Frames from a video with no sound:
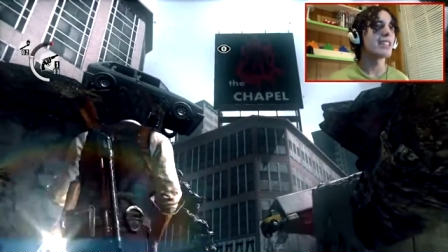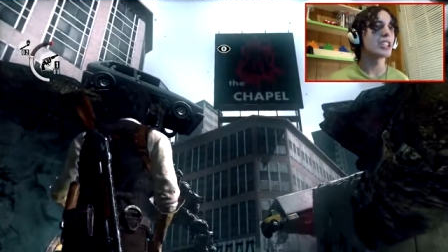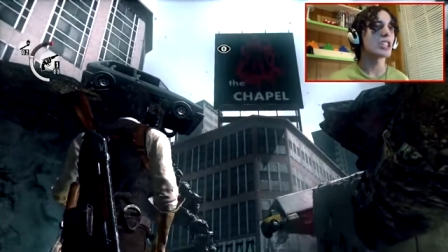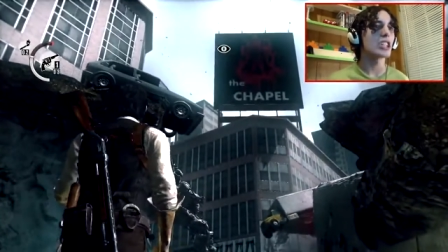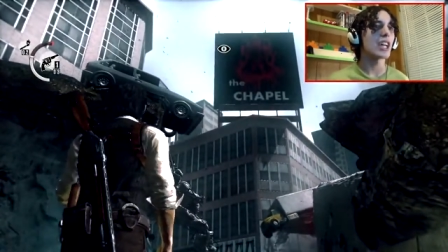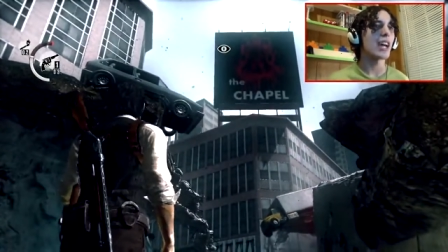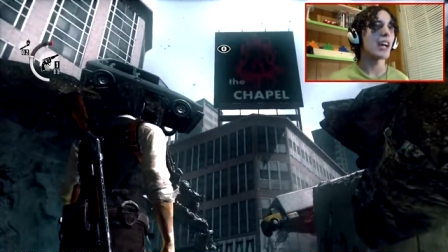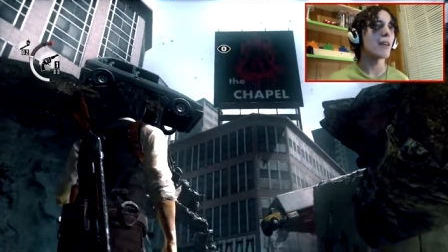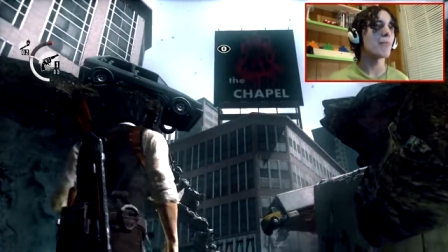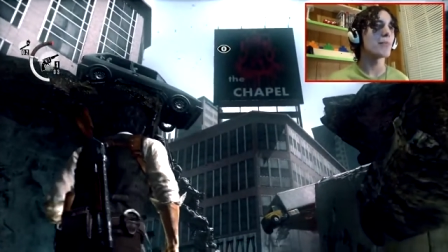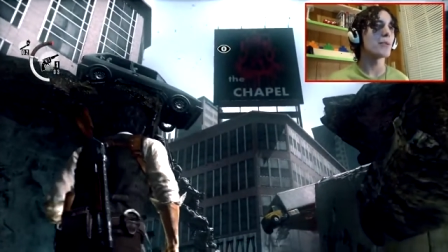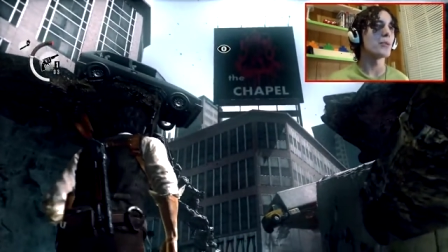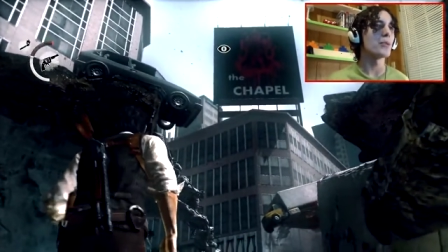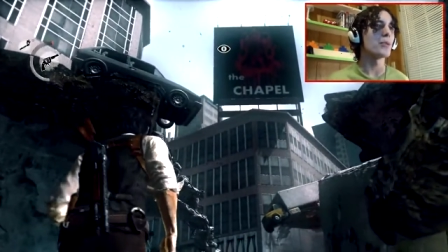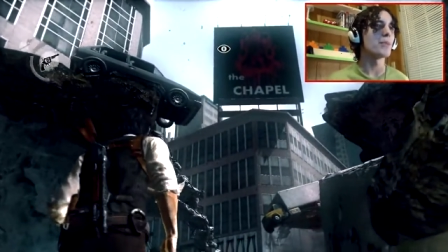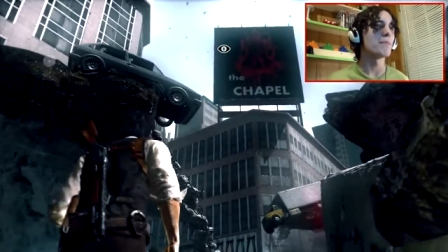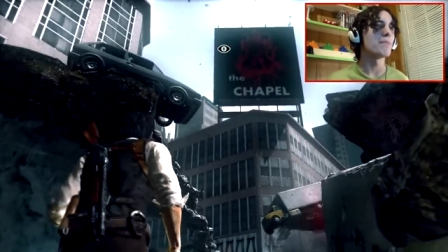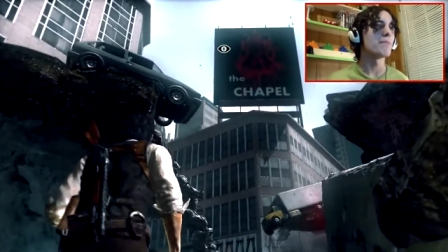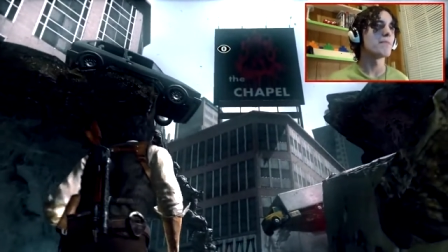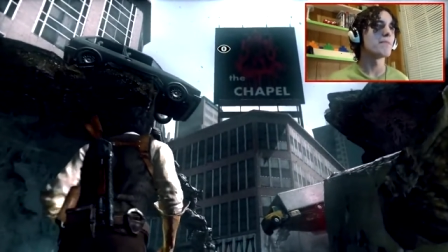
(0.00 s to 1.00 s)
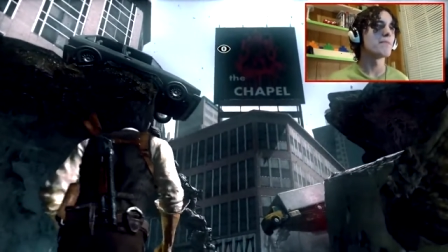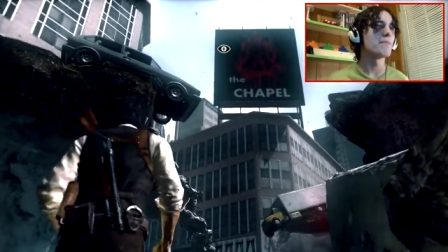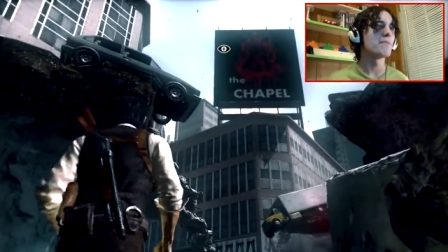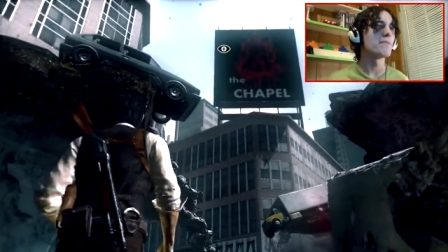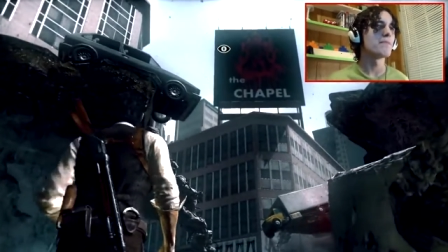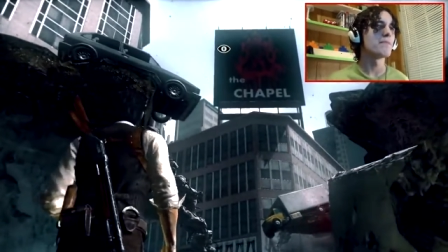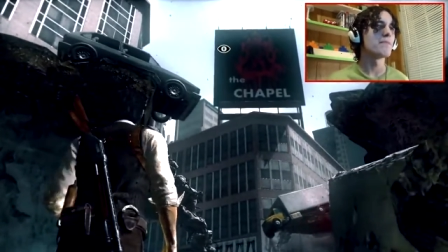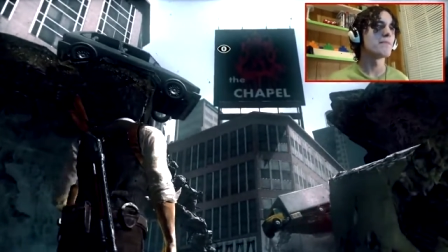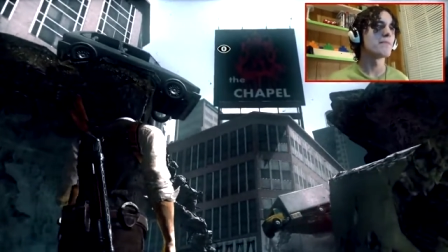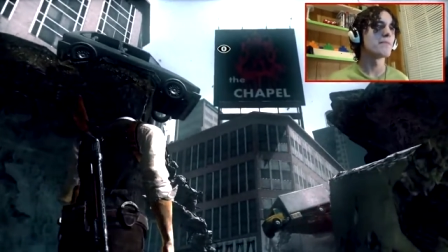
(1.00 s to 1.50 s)
the chapel.
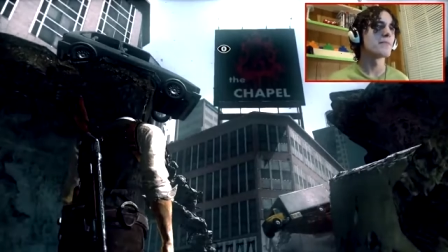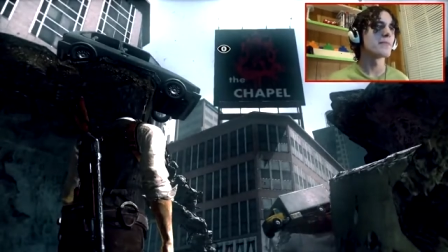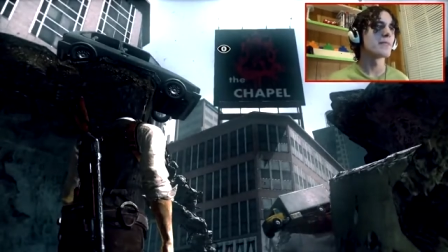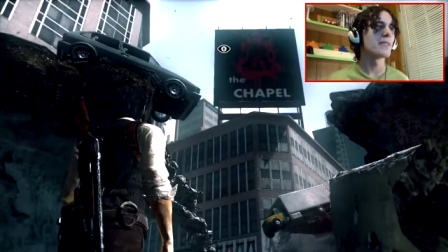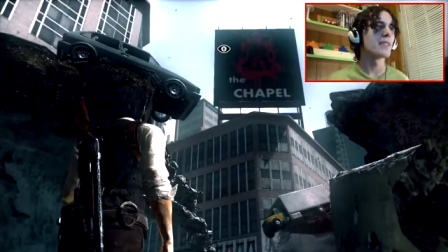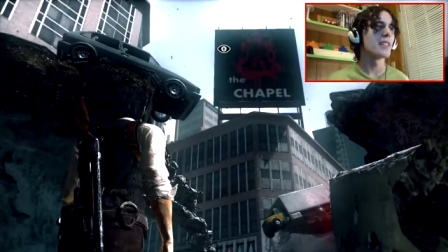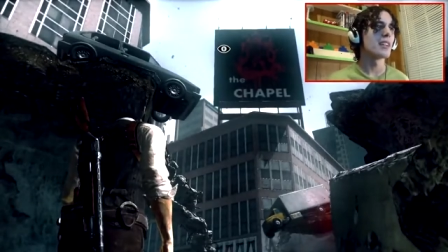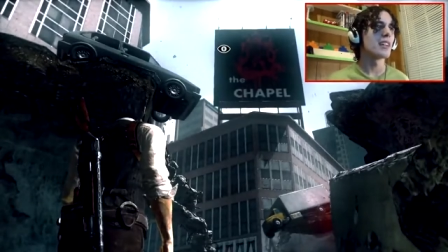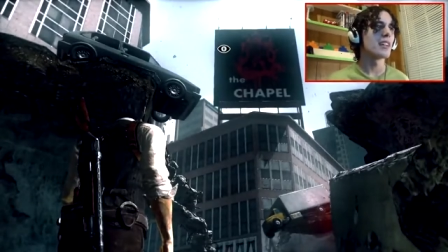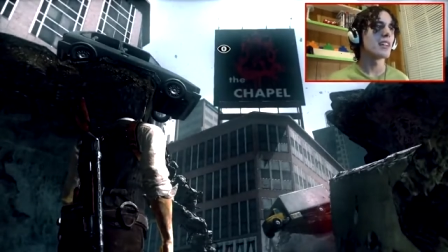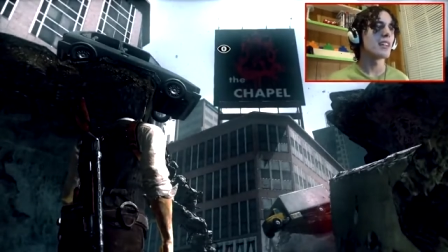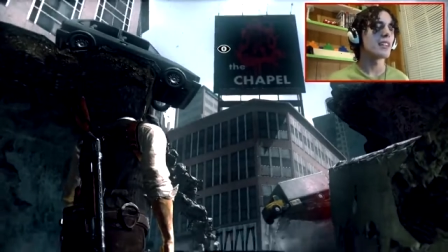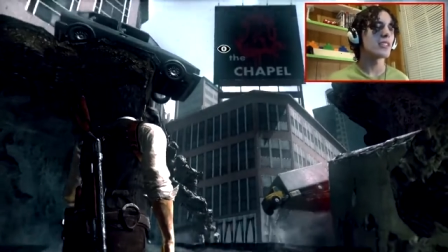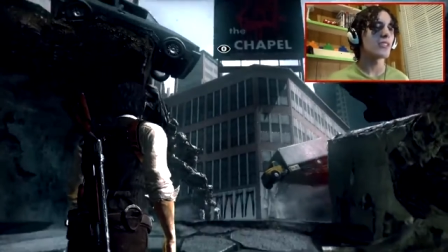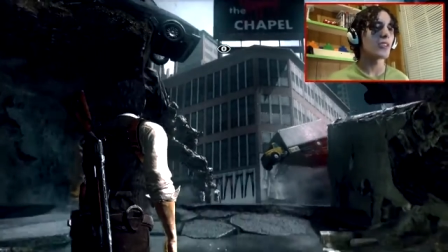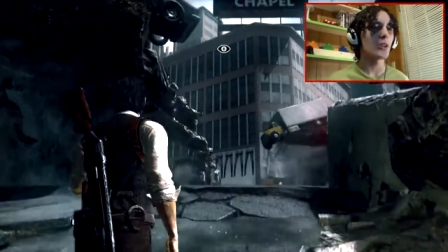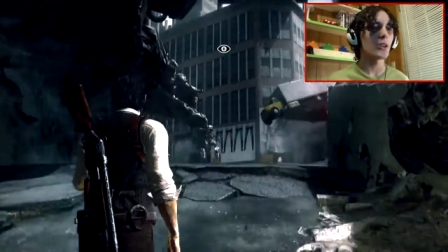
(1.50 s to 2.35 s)
It's